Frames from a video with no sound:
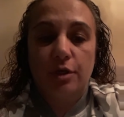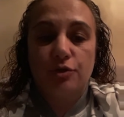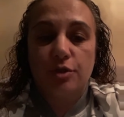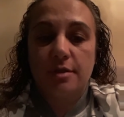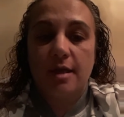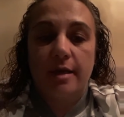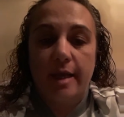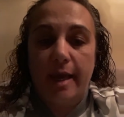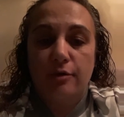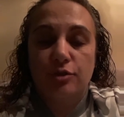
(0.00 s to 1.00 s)
are just
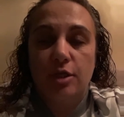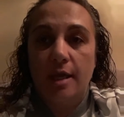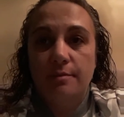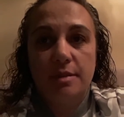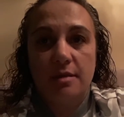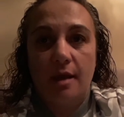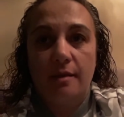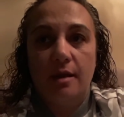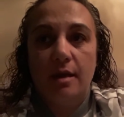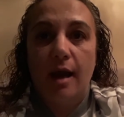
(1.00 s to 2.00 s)
cutting out shapes
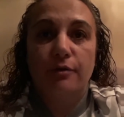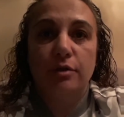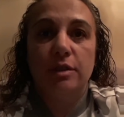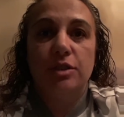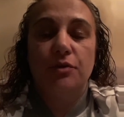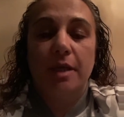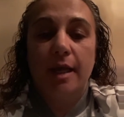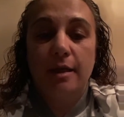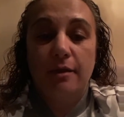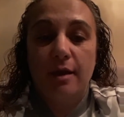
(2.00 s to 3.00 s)
and then not really doing
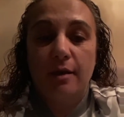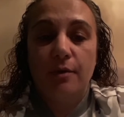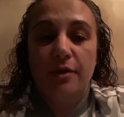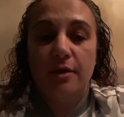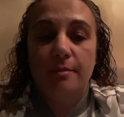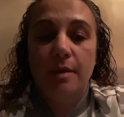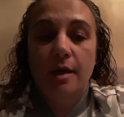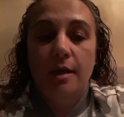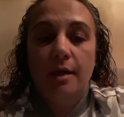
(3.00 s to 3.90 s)
anything with them,